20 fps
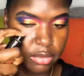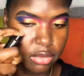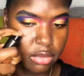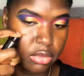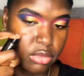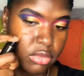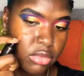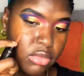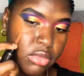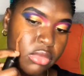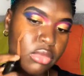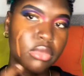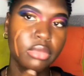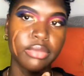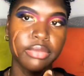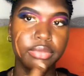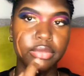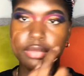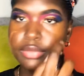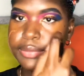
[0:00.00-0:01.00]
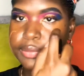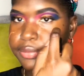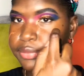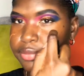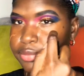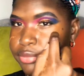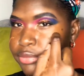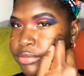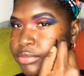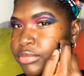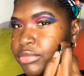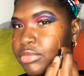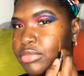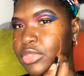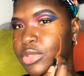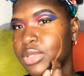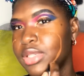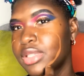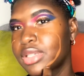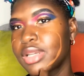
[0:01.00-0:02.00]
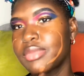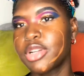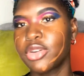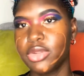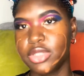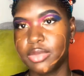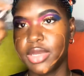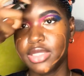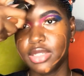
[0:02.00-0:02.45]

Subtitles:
and I'm in the color NW55.